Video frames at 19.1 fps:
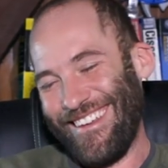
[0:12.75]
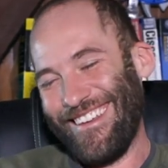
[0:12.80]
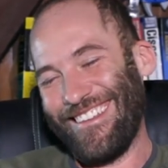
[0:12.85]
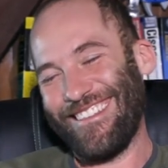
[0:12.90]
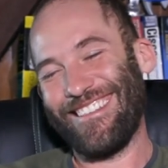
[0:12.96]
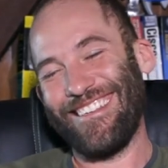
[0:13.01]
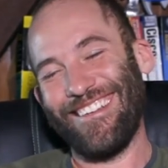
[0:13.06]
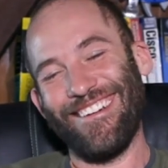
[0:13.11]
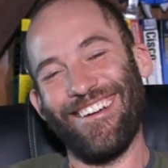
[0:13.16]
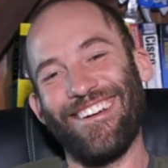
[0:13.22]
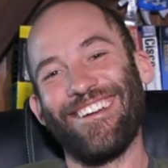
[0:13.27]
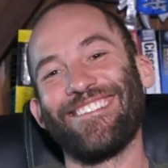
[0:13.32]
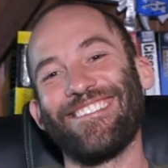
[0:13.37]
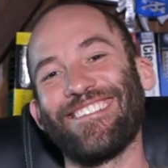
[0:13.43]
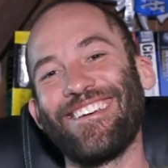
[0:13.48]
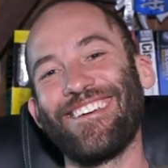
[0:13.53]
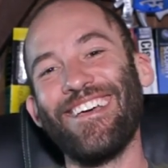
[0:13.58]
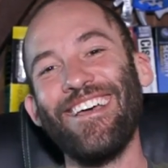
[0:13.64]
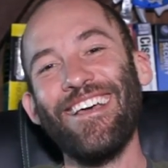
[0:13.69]
like,
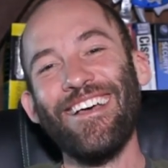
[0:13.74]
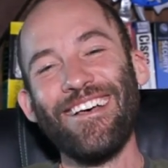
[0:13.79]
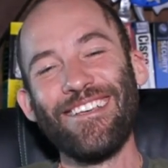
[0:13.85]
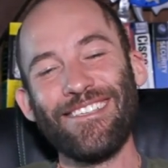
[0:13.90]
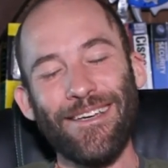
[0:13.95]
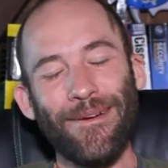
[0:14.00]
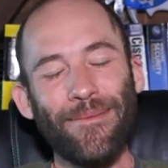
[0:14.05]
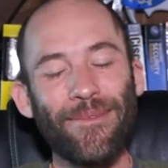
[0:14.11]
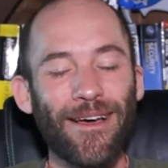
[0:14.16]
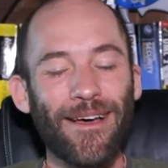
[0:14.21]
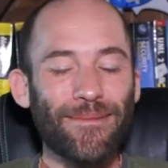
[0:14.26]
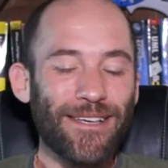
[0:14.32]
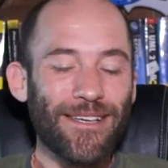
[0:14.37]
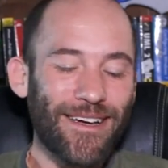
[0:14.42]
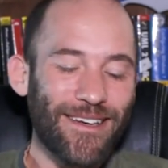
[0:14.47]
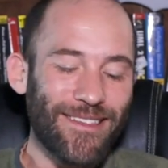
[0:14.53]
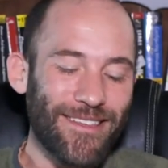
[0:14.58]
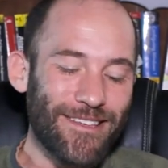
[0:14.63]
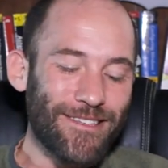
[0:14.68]
seriously. Sometimes
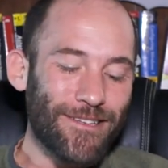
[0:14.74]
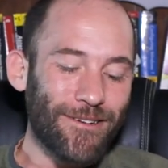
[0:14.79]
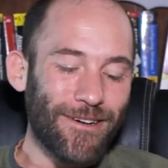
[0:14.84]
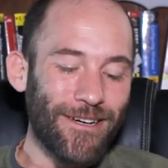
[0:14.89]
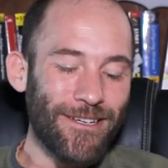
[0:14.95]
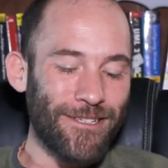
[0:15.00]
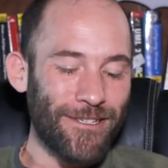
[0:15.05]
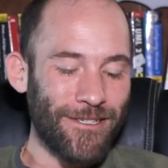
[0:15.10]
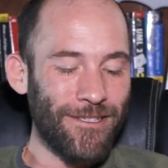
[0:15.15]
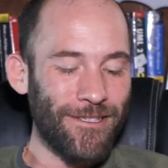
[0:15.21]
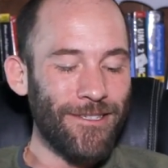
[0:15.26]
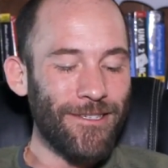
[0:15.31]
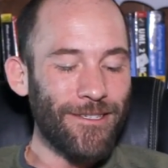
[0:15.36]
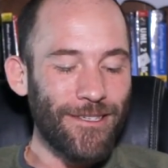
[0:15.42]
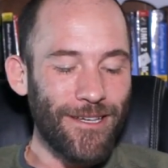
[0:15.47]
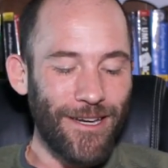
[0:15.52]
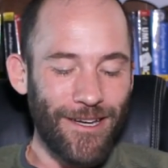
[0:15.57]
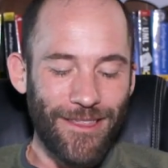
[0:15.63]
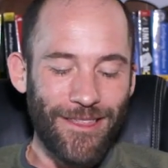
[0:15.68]
I get these
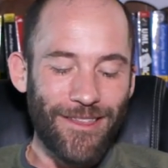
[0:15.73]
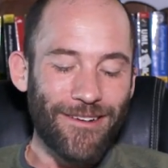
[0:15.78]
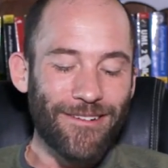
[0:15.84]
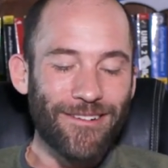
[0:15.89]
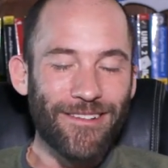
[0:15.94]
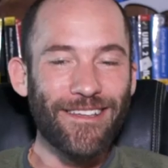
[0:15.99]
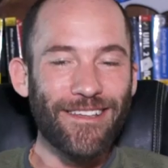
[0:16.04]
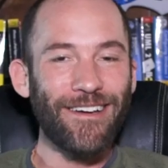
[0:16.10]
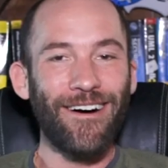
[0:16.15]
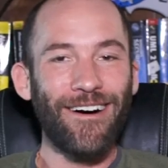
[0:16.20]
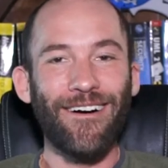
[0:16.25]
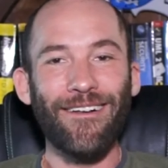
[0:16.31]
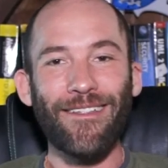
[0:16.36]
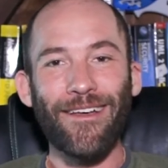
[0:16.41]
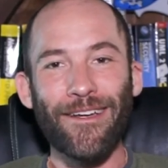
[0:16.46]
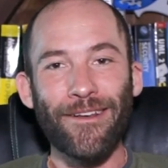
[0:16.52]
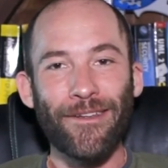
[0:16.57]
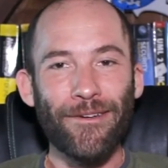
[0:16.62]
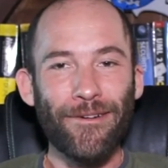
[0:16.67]
questions, and literally
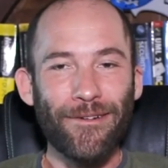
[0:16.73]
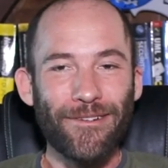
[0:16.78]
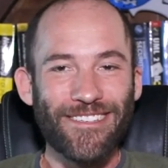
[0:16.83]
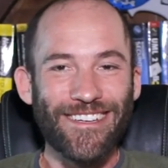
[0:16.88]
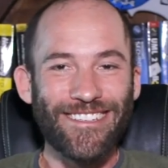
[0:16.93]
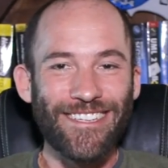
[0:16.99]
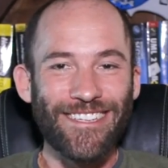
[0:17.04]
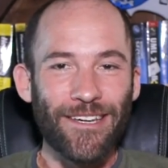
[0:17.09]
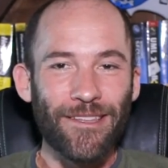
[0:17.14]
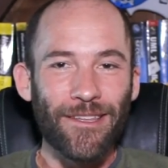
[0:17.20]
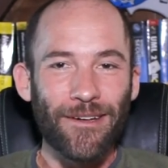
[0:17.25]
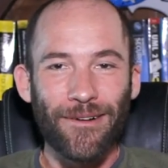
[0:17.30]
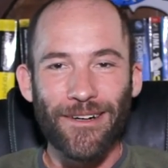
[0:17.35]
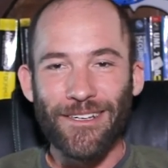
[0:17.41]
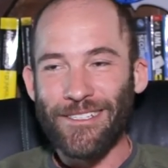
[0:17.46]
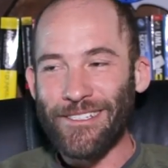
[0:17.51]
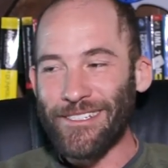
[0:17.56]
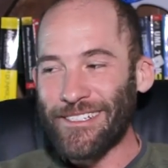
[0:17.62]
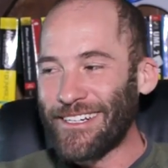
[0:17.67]
all I do is I take the
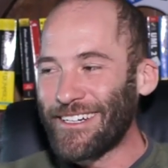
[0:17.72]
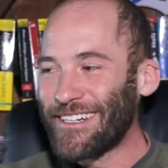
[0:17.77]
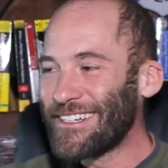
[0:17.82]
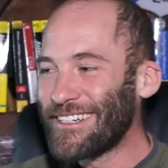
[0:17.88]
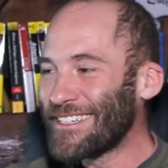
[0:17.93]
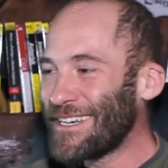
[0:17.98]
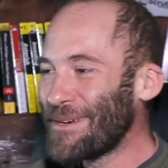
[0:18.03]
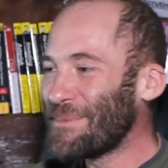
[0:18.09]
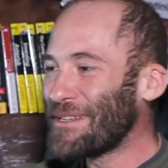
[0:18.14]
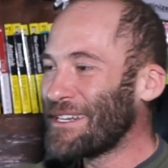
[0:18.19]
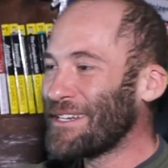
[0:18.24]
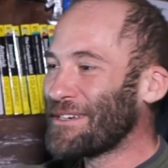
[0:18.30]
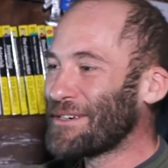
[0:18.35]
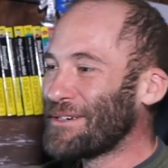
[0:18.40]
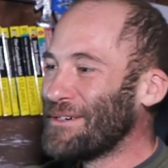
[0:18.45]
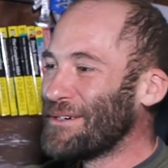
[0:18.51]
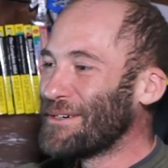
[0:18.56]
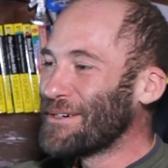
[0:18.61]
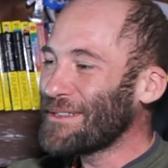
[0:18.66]
question and I type it into
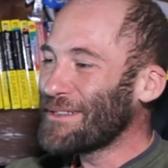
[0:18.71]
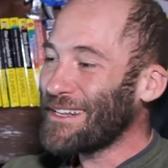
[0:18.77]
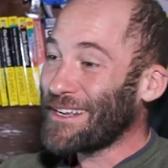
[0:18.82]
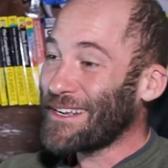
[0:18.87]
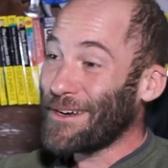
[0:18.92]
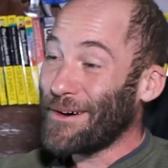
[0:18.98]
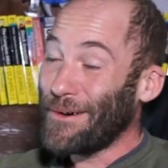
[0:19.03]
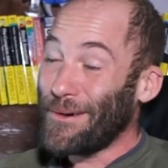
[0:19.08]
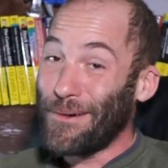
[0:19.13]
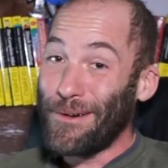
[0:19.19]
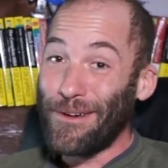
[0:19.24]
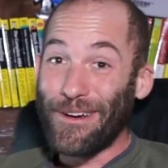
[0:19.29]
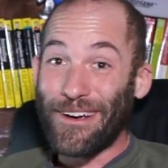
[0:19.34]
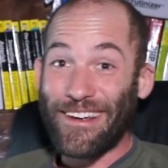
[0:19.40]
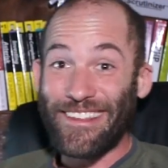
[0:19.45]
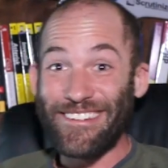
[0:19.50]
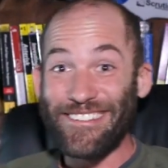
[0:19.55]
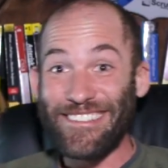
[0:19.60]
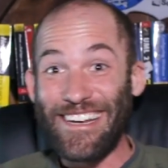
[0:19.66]
Google, and I go, oh,
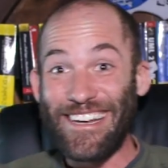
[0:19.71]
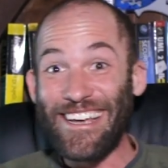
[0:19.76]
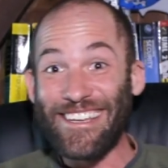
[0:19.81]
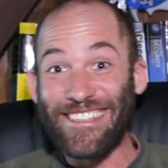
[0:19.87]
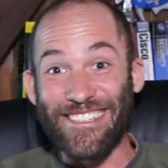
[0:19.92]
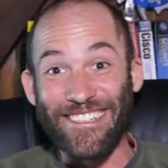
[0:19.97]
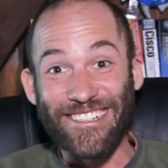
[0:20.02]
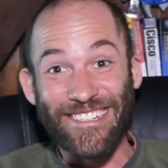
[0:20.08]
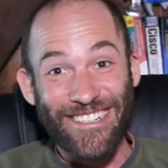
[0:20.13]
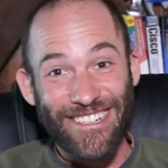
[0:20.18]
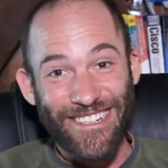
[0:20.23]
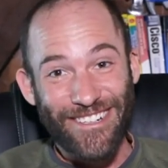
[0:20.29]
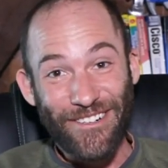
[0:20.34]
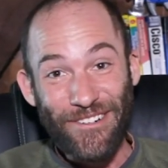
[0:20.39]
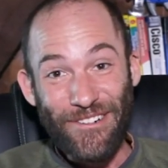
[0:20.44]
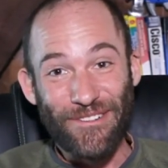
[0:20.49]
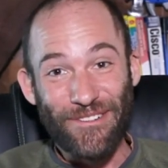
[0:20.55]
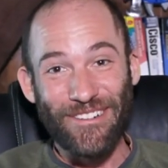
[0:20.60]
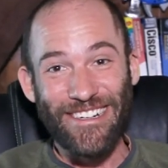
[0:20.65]
look, there's an answer.
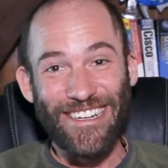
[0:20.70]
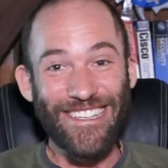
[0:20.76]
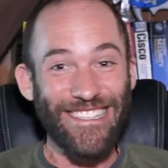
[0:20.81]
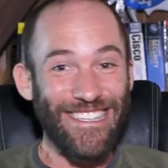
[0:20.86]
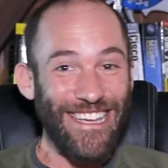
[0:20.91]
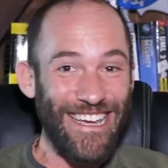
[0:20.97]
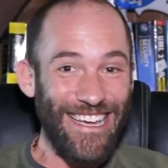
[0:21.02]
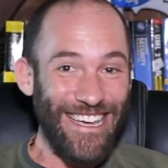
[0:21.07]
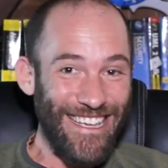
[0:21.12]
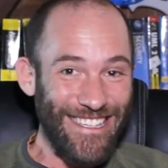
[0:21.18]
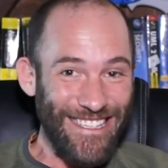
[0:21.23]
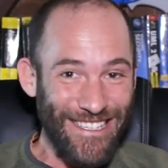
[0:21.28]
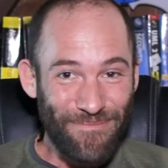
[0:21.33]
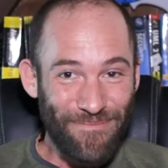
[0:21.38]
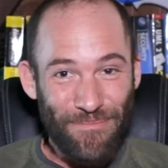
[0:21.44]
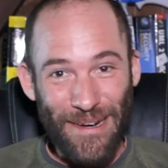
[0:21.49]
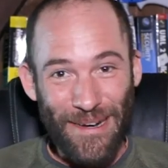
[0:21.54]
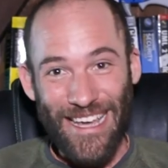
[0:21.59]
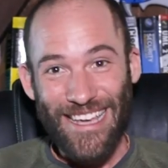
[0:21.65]
Ooh, it's, it's
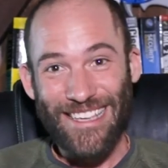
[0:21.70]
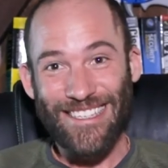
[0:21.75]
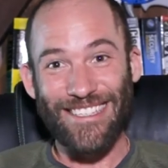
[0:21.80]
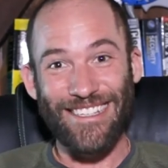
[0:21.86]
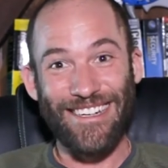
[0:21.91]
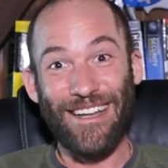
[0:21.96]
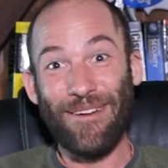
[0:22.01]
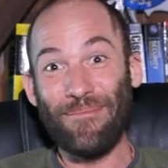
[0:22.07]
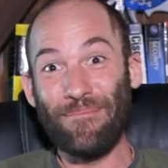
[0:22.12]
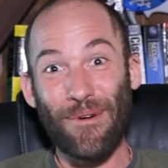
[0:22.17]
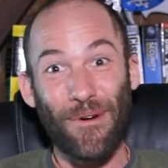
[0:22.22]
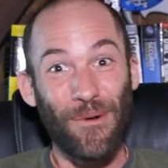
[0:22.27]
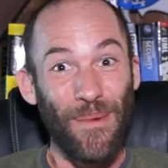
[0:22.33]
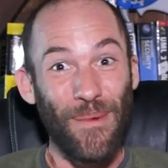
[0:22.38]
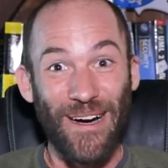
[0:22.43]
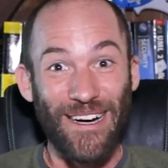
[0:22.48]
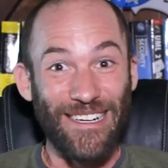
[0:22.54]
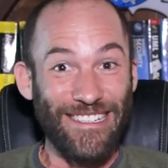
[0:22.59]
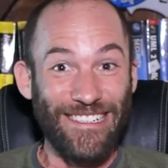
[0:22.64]
in place number
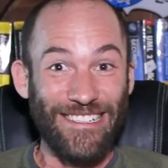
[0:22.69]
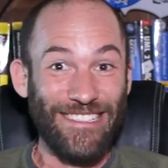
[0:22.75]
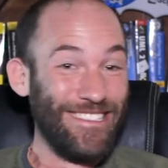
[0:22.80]
one.